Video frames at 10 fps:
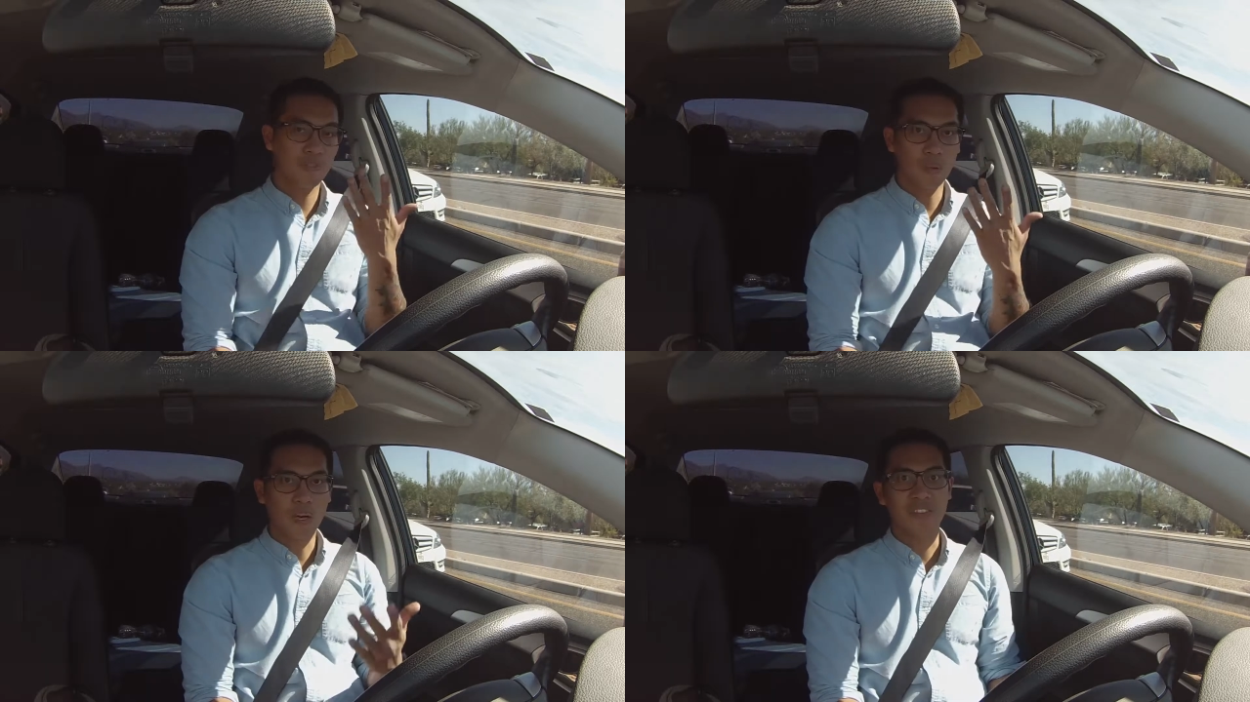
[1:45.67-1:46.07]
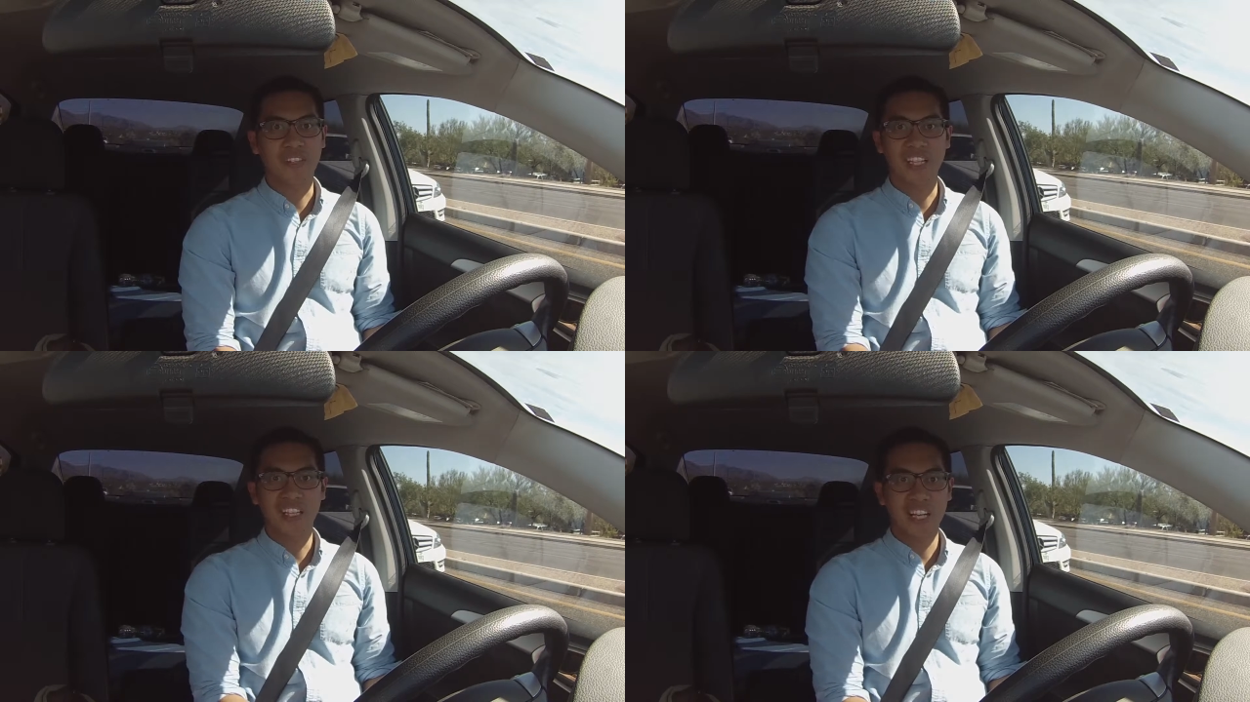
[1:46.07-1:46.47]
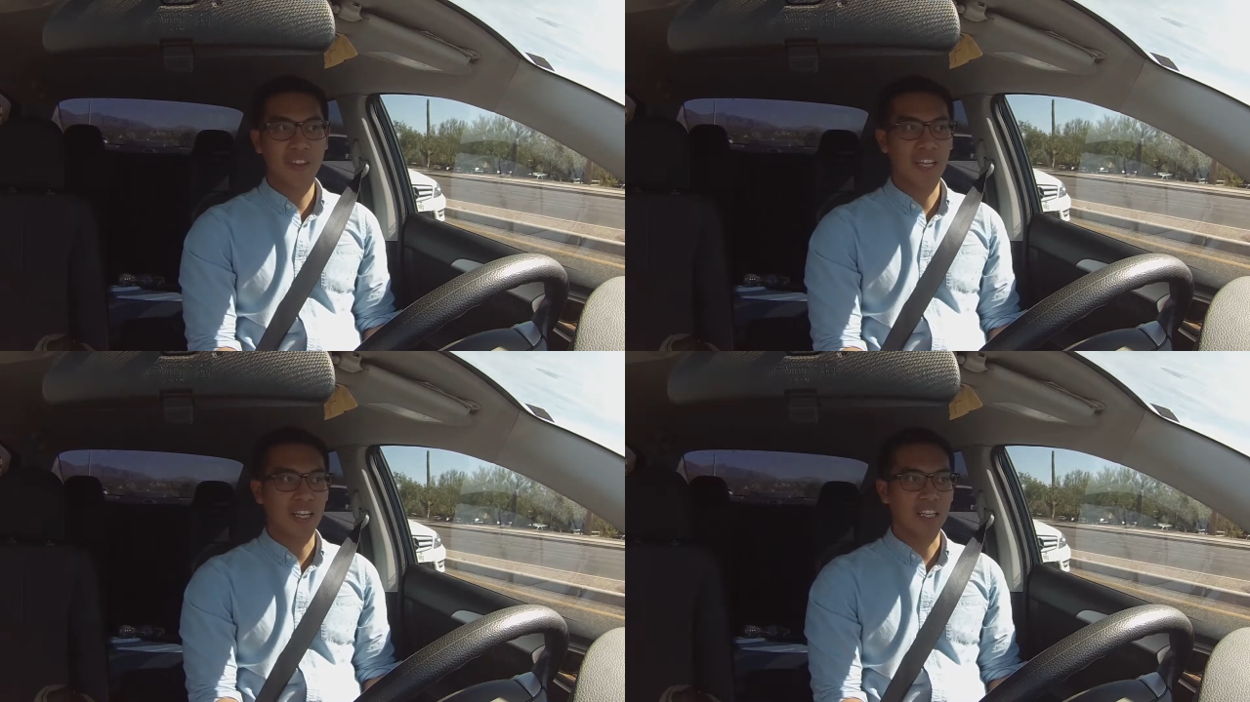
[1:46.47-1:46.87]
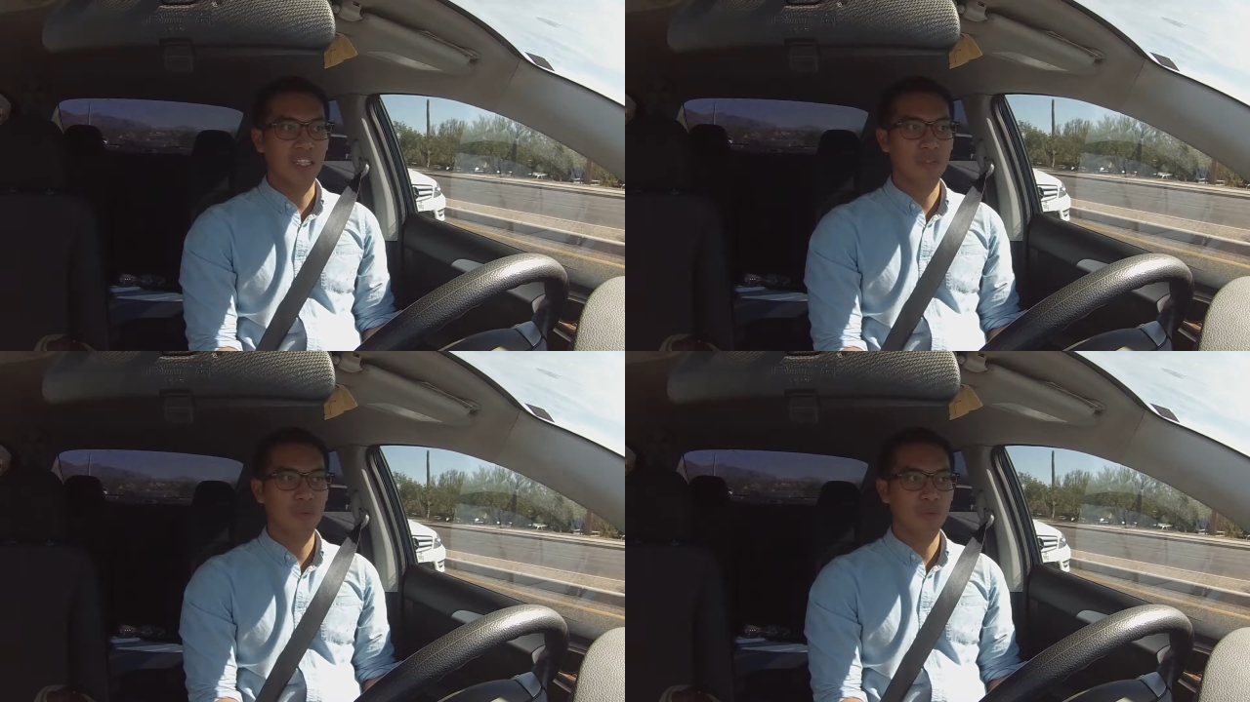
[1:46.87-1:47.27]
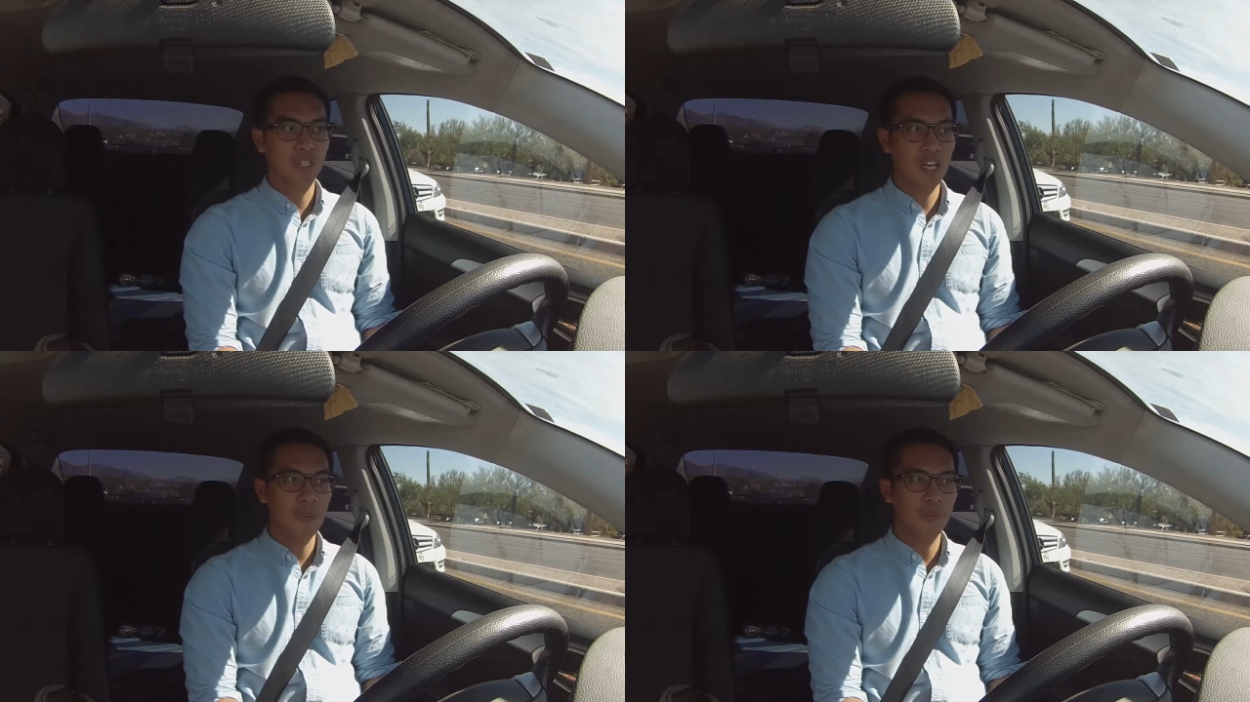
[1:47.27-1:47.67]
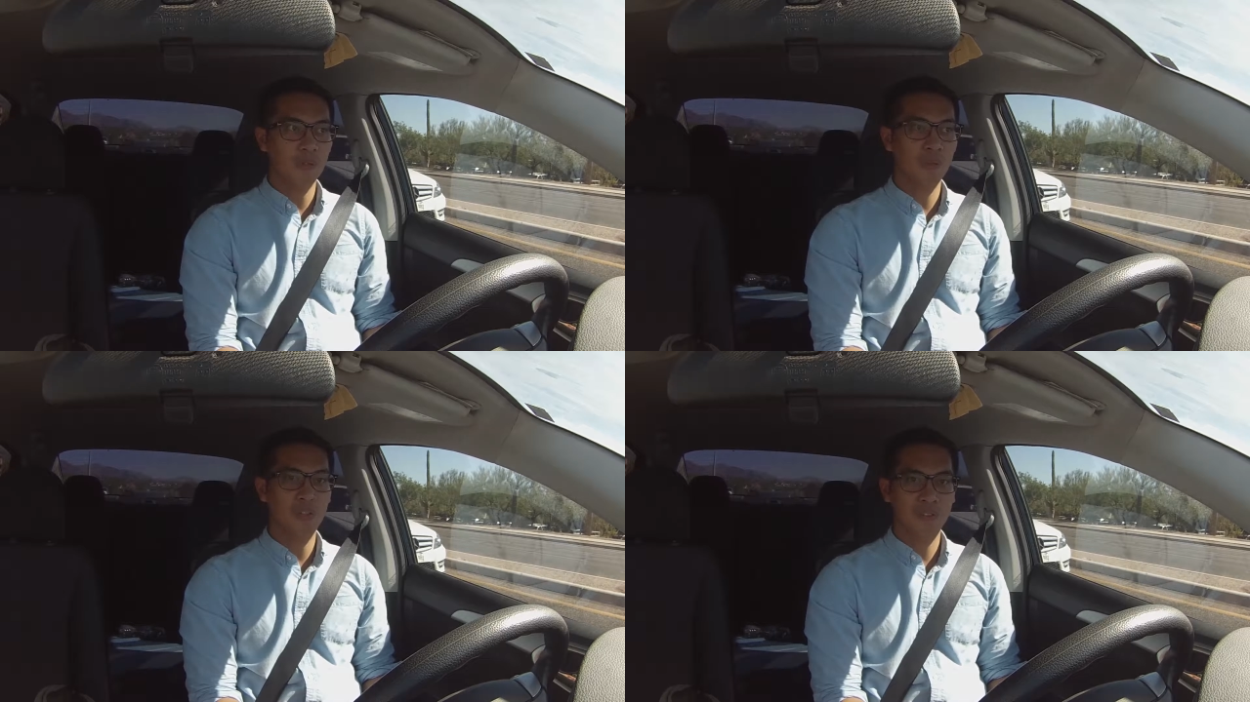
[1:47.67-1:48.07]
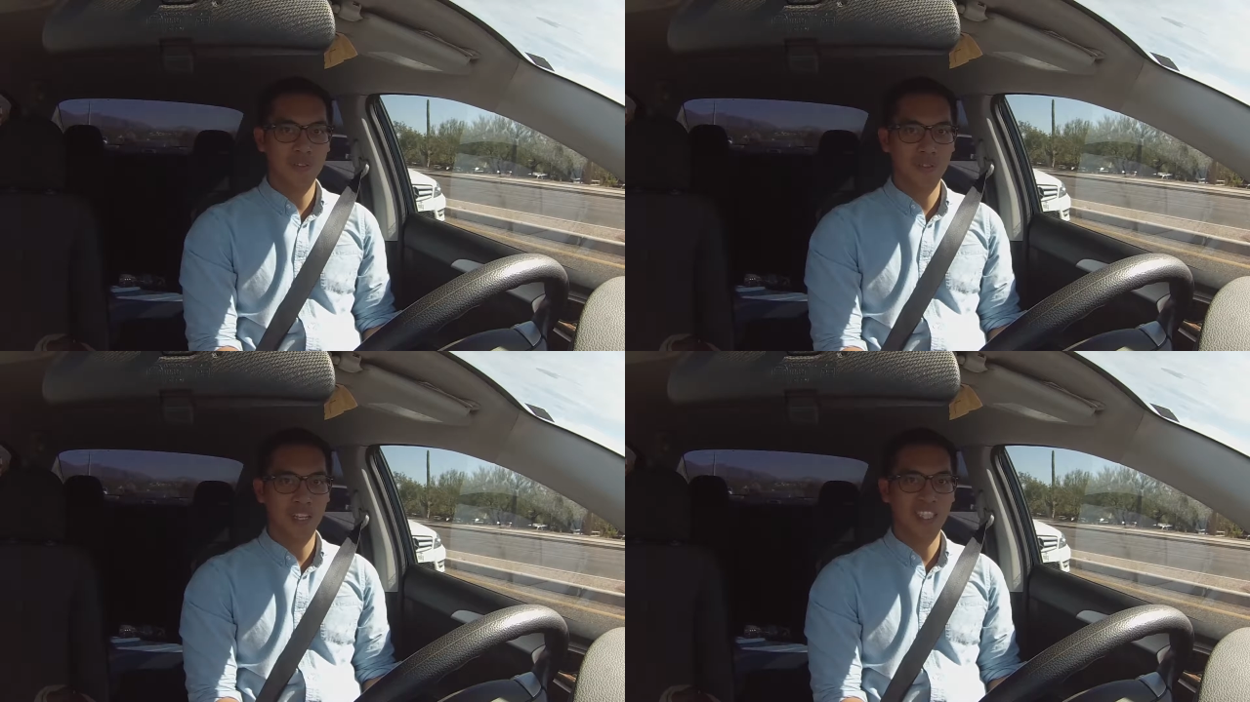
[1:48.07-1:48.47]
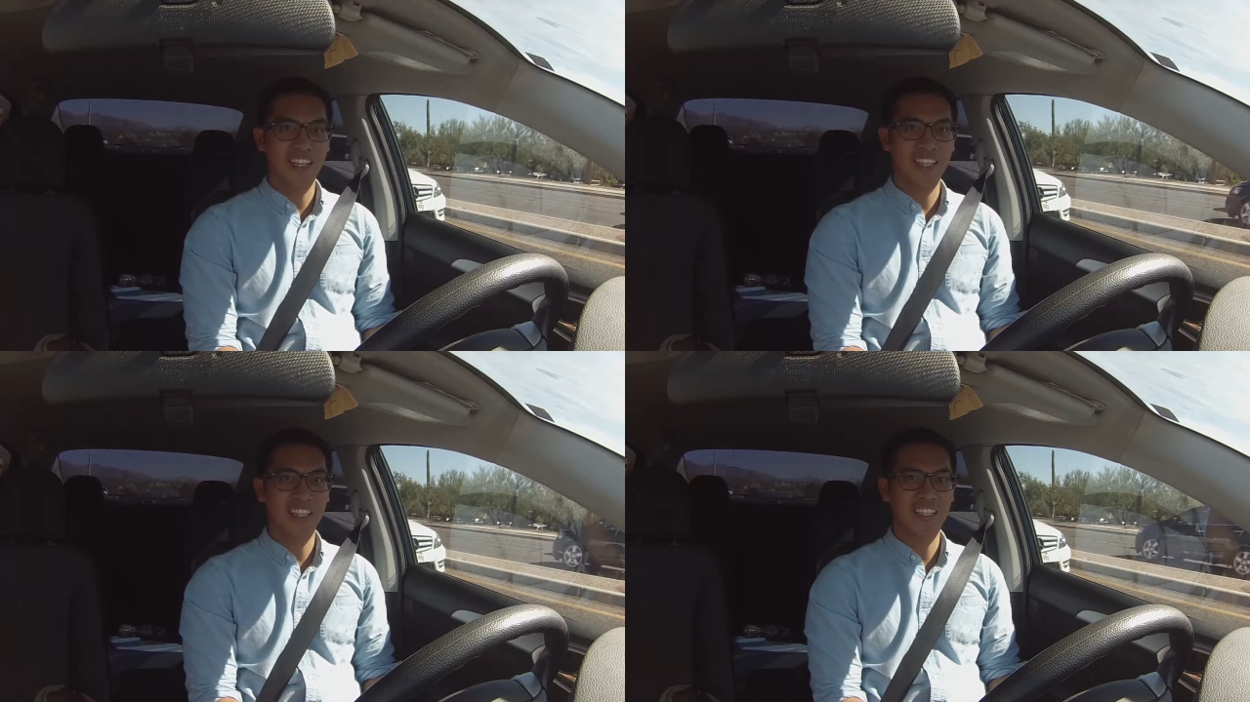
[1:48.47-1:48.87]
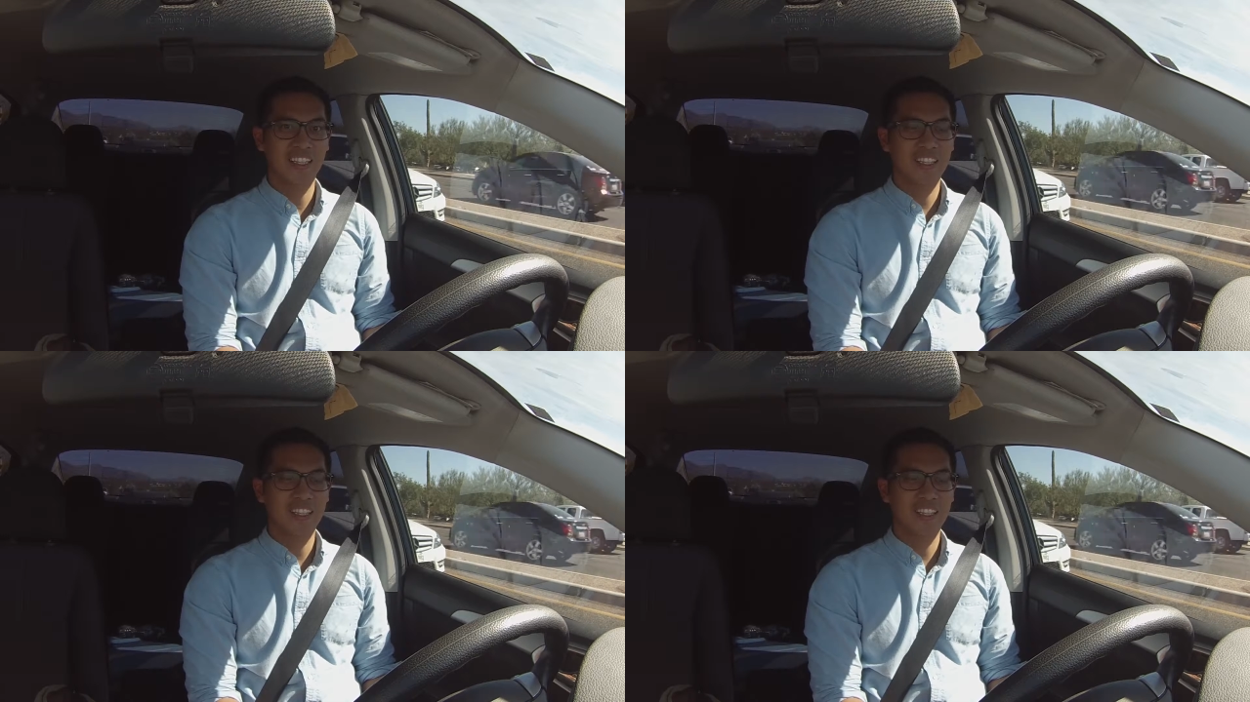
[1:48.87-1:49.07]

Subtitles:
for 4 hours, and I loved that, and it was really calming, it was really soothing, and I think it